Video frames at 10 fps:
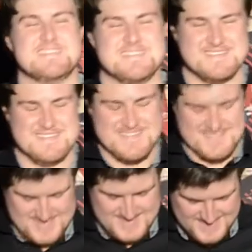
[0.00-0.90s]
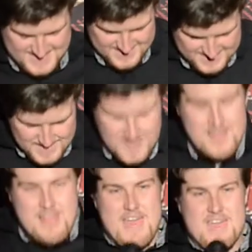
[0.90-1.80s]
Yay!
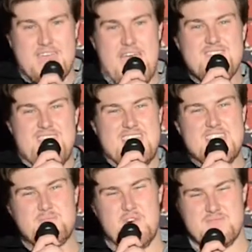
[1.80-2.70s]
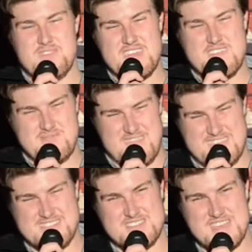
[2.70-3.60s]
Like, out of any sport, really,
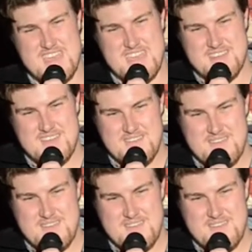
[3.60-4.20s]
cricket is cheap.